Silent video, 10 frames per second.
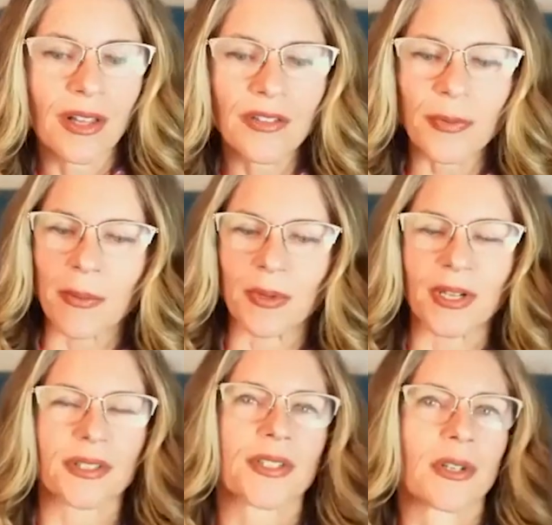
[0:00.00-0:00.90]
All of my
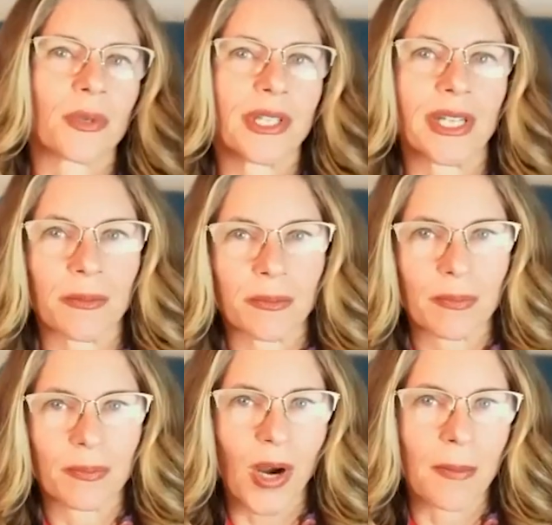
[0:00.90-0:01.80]
books are really
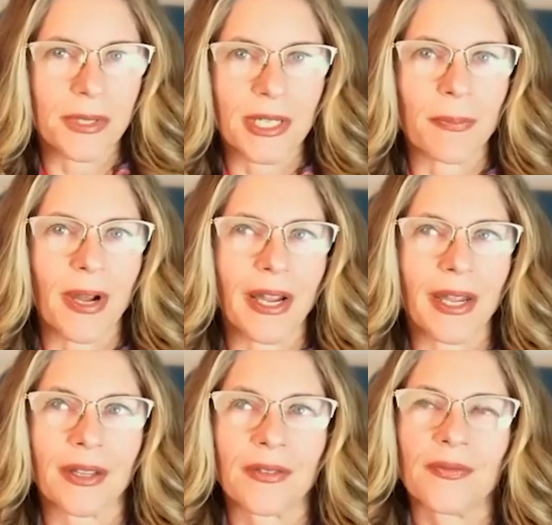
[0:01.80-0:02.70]
prompted
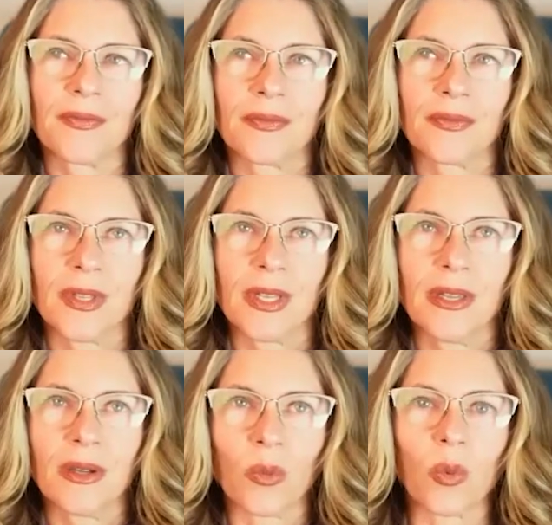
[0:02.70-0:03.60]
by
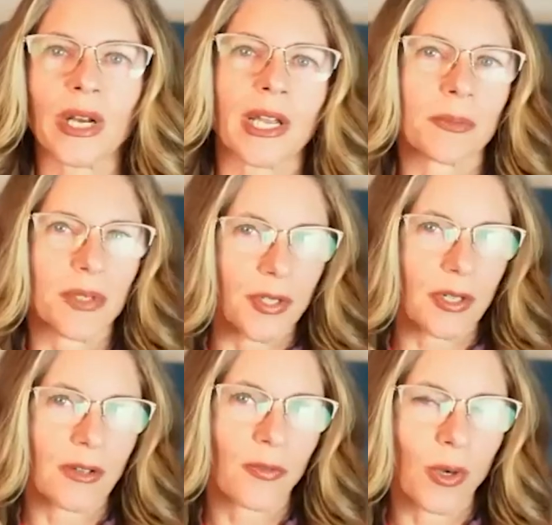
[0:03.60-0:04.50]
what I
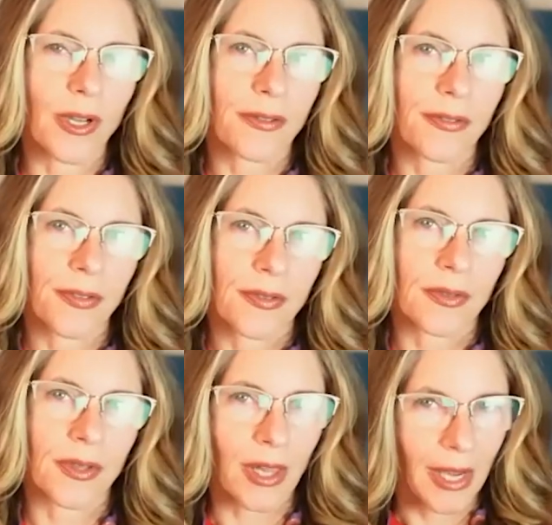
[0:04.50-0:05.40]
observe with
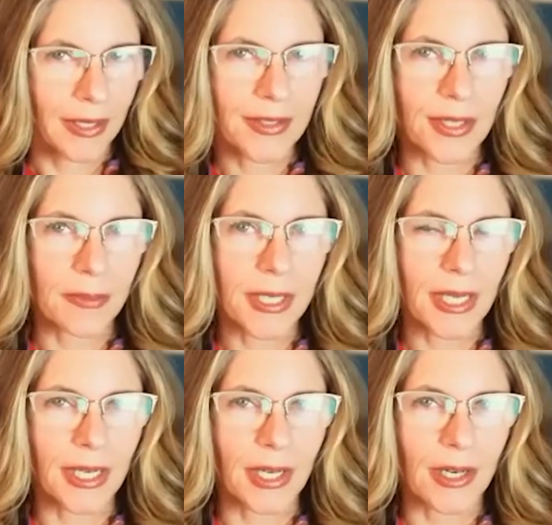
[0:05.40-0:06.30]
the clients that I'm
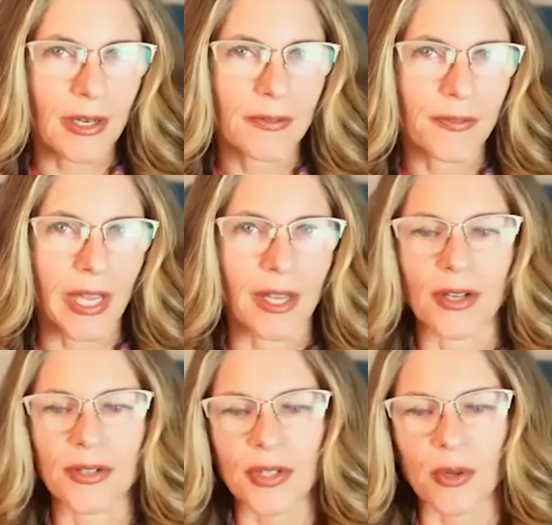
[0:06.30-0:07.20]
taking care of, and
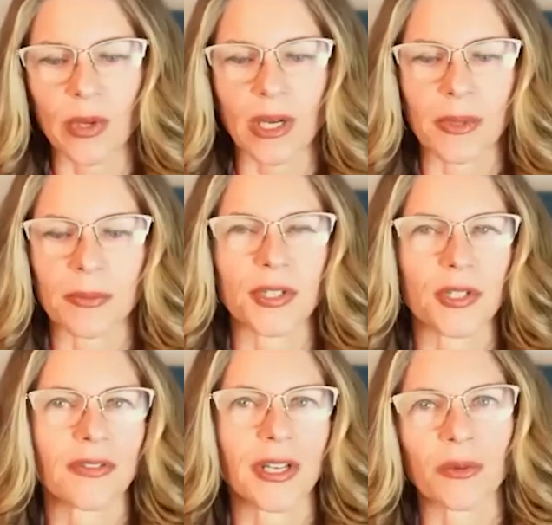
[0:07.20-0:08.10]
also what I'm
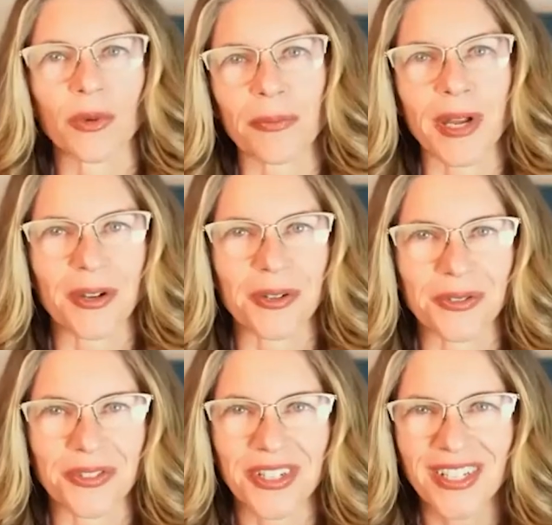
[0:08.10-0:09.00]
observing with my
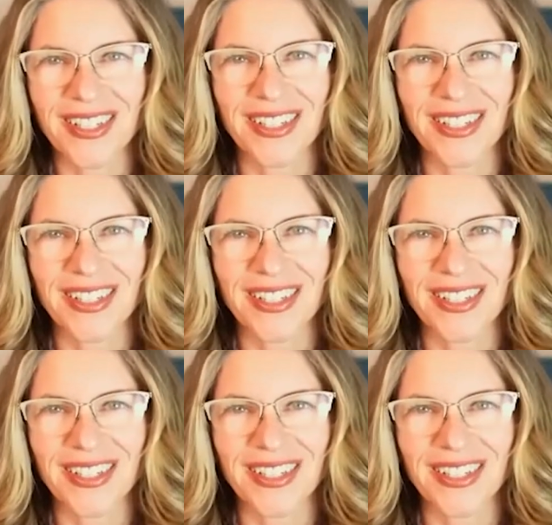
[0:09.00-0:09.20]
own